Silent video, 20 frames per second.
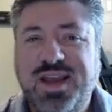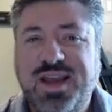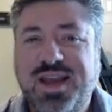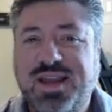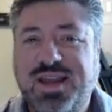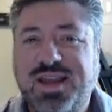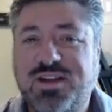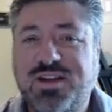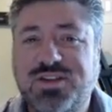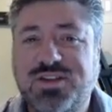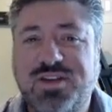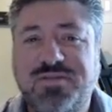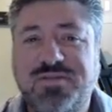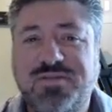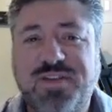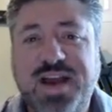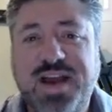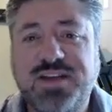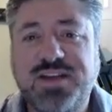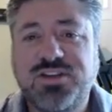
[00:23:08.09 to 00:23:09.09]
And there's a
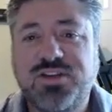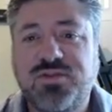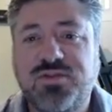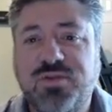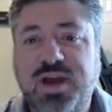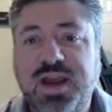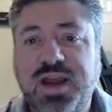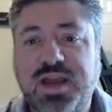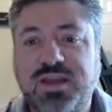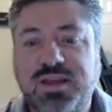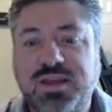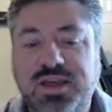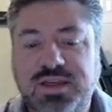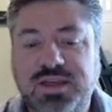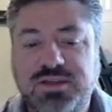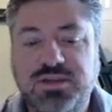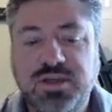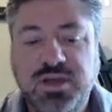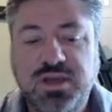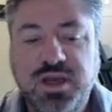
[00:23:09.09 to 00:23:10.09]
vast array of
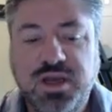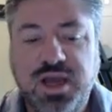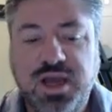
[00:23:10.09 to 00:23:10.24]
these.